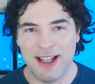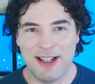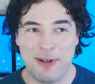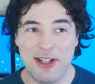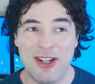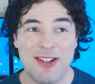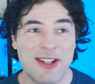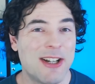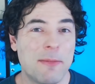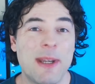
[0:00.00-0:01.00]
which is
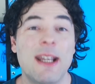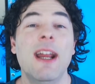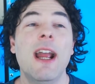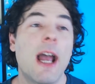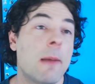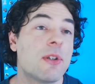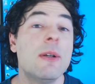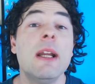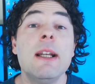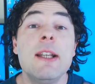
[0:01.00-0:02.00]
going to be
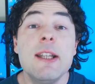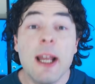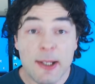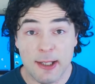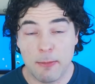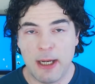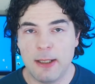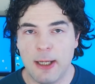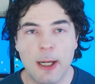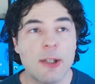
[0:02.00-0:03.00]
absolutely
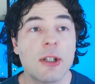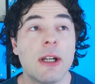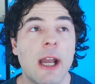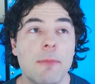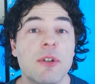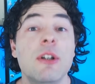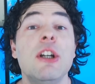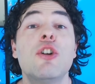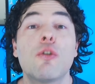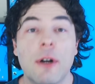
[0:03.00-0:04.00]
decimating. It's going to absolutely
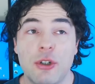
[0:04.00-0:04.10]
crush.